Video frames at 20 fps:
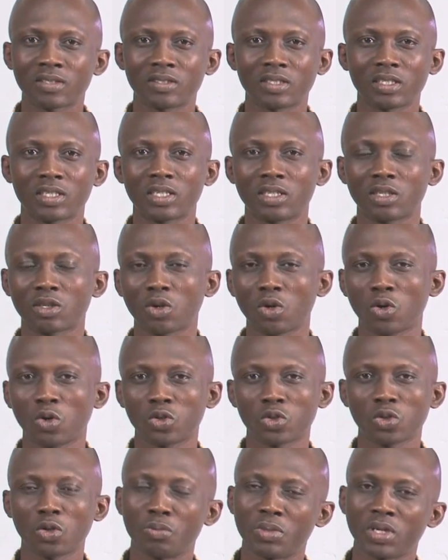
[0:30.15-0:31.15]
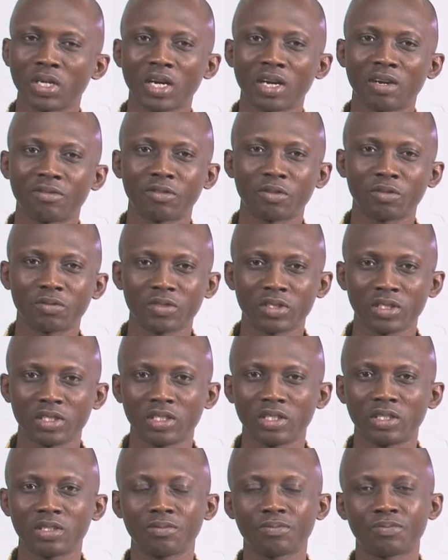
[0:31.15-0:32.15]
thinking course on behalf of
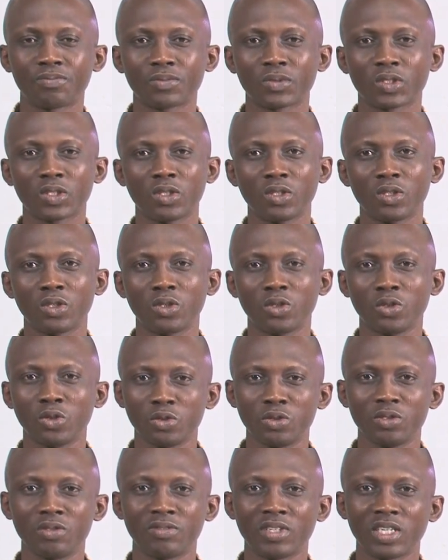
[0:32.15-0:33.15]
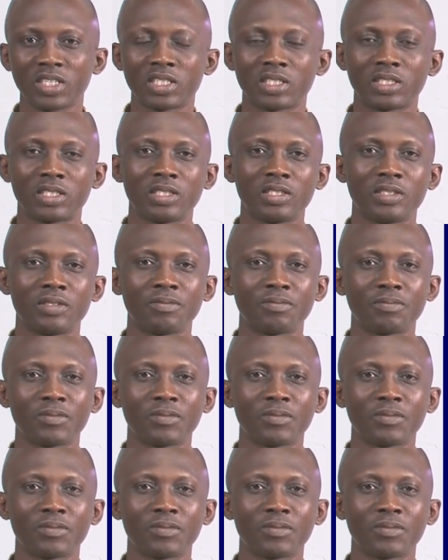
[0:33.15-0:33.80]
the whole university.